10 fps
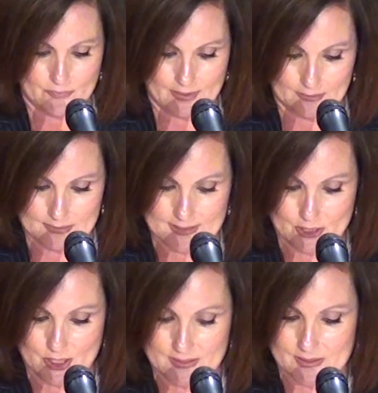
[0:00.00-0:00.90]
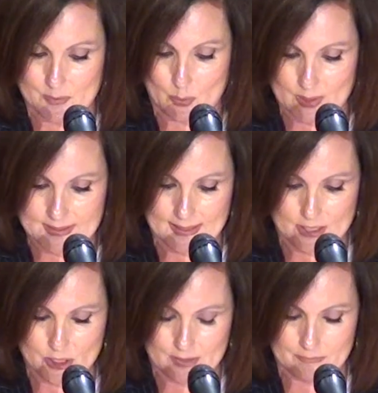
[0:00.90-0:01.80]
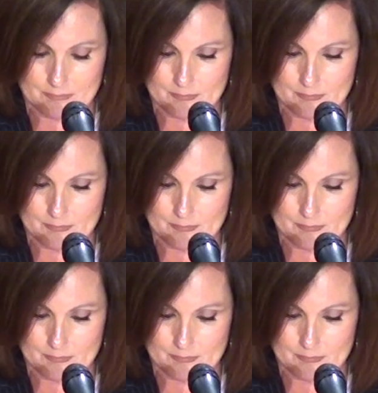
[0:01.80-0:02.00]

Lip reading: field, such as a sports agent,